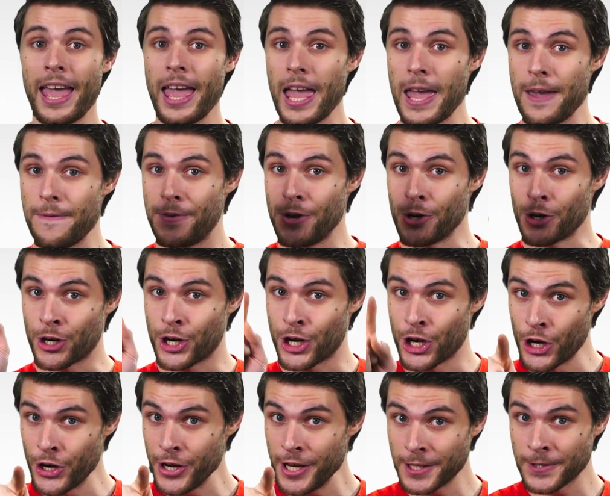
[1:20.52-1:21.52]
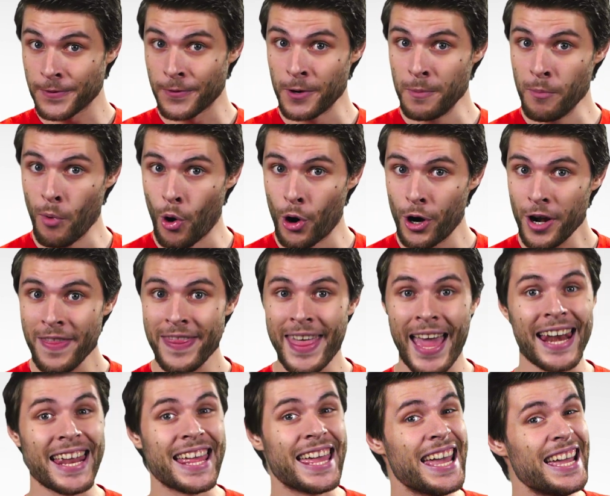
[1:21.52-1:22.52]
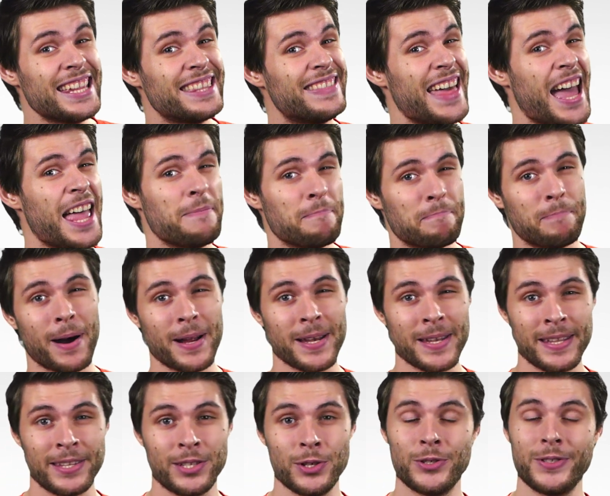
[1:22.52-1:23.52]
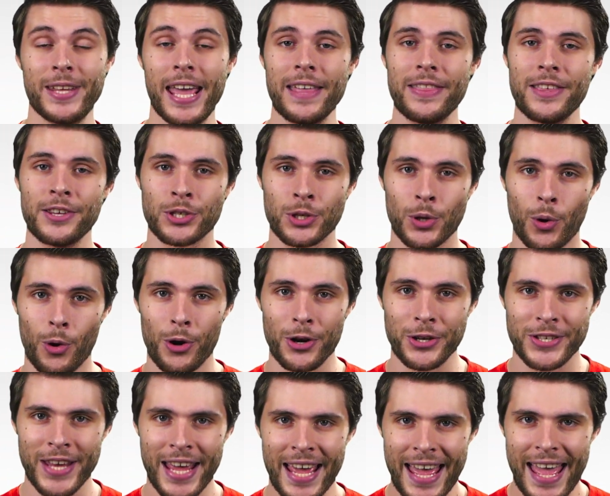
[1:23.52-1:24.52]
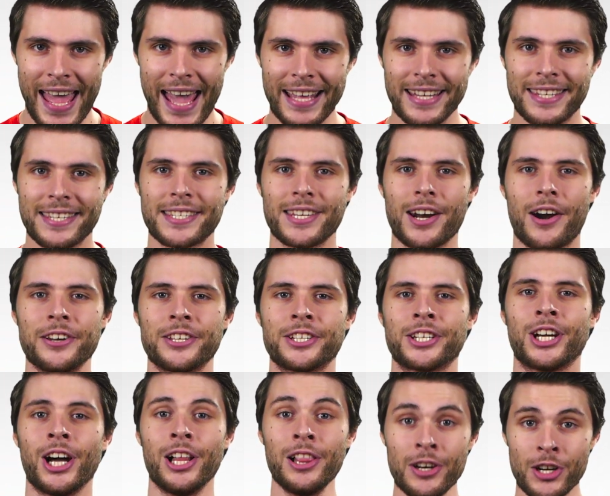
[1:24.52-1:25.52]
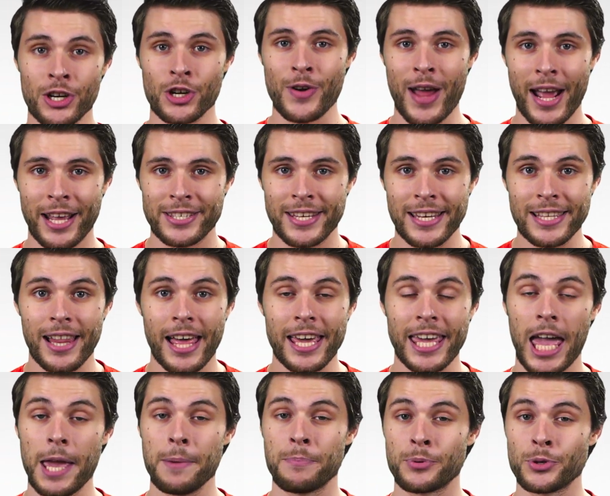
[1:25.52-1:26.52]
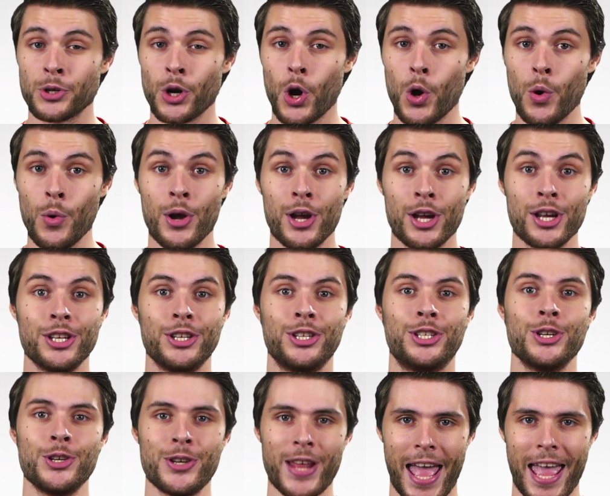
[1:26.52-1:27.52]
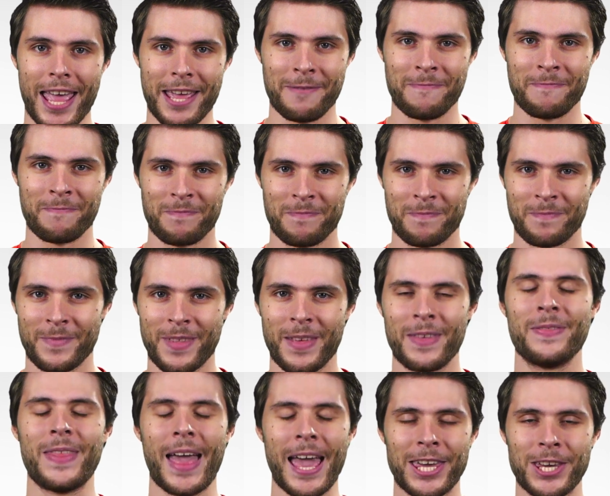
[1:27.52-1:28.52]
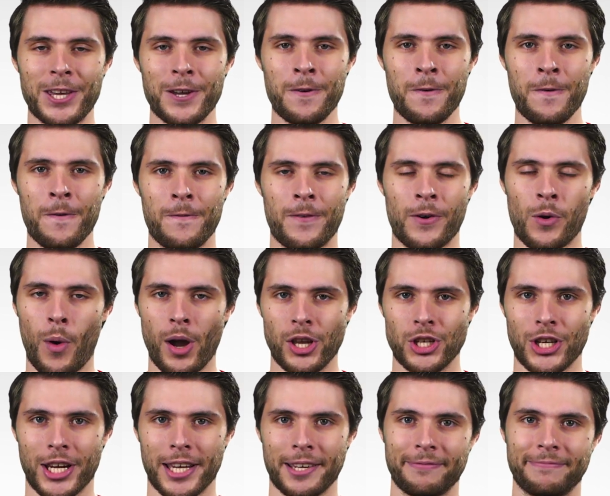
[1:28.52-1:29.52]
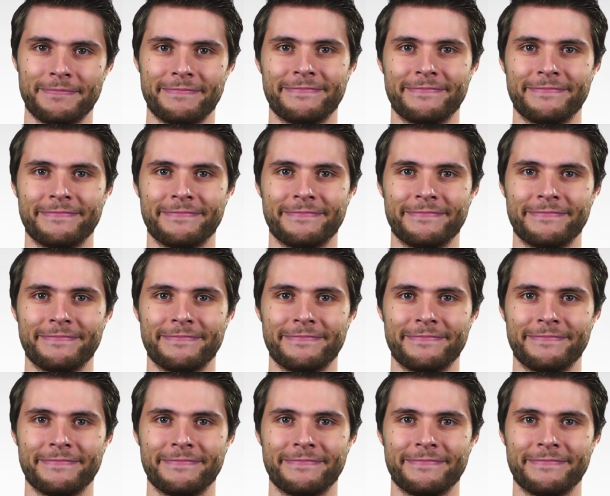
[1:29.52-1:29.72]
If you're curious for more, then hit that button to take this course and start color correcting like a pro today. Thank you for watching.